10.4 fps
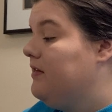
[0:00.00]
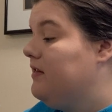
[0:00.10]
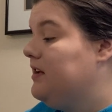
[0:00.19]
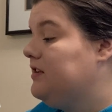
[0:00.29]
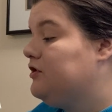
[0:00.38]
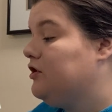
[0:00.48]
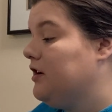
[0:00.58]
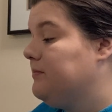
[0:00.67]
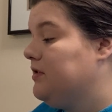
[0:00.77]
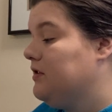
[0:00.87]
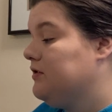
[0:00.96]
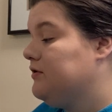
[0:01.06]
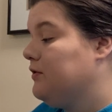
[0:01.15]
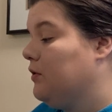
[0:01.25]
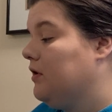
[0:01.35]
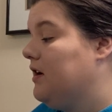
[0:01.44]
This trip to the
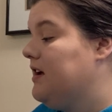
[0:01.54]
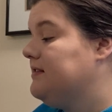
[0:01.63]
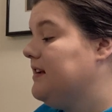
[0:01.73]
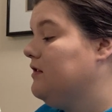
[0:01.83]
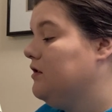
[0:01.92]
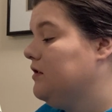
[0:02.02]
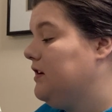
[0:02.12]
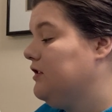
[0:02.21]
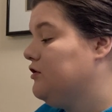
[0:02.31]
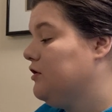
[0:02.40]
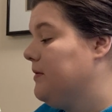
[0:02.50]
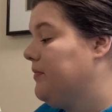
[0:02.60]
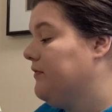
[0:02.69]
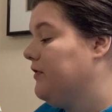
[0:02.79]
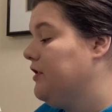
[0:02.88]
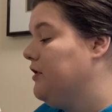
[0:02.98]
store is a looking trip
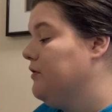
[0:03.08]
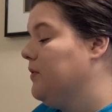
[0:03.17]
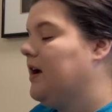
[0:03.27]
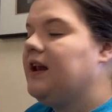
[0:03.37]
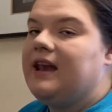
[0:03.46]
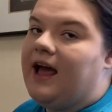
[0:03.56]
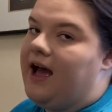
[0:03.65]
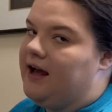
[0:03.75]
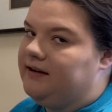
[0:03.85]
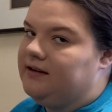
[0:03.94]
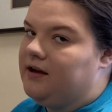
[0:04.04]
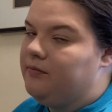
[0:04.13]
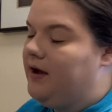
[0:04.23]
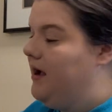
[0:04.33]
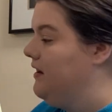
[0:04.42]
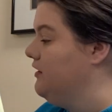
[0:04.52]
for you, not a
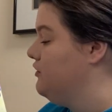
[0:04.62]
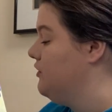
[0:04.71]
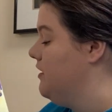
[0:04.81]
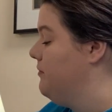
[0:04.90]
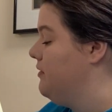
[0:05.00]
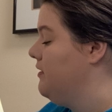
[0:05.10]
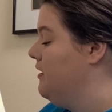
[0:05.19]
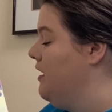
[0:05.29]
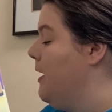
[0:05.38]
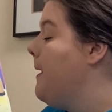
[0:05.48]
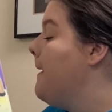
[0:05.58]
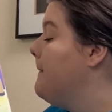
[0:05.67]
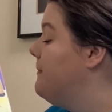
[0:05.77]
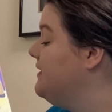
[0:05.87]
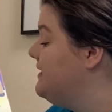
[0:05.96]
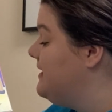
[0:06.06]
buying trip.
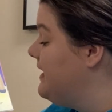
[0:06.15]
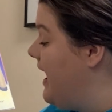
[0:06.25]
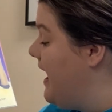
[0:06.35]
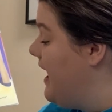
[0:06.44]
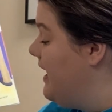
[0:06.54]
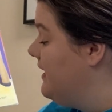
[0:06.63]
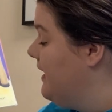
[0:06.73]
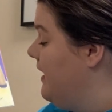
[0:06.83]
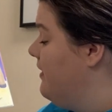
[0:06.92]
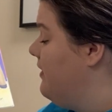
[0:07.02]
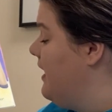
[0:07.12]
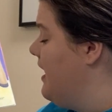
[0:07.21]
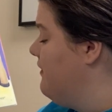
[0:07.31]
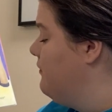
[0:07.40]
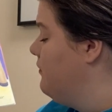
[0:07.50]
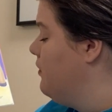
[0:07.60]
But Dad, they
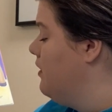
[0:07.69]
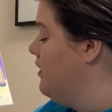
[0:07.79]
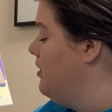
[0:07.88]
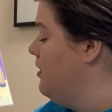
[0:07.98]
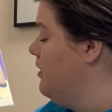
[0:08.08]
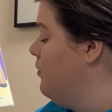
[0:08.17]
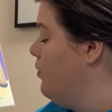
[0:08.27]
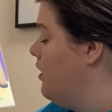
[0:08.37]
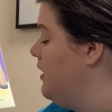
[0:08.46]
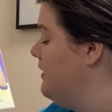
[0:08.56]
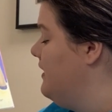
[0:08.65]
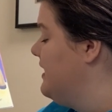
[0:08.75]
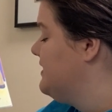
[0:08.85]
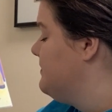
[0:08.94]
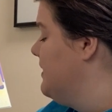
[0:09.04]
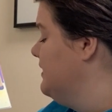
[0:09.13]
have one that
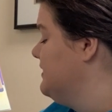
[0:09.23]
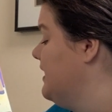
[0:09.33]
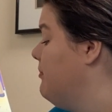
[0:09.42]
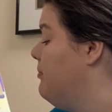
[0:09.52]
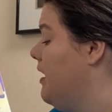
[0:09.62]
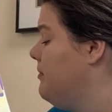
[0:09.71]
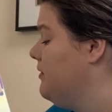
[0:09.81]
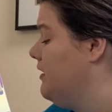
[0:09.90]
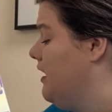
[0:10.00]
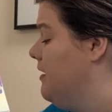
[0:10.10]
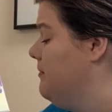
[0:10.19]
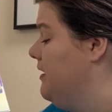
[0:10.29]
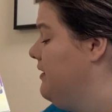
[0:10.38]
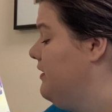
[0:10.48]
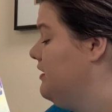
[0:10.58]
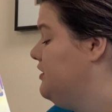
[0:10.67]
smells like bubble gum.
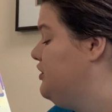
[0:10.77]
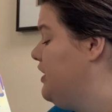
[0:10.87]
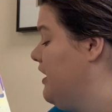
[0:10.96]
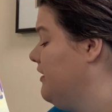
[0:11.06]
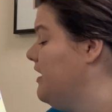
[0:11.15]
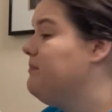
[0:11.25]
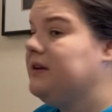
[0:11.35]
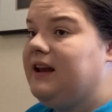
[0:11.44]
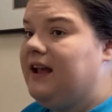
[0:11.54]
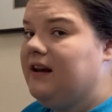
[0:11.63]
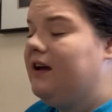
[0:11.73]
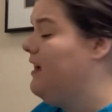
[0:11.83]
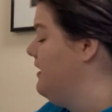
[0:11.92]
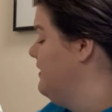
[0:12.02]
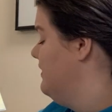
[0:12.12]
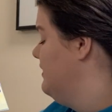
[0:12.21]
There's cherry, banana,
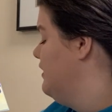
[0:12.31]
and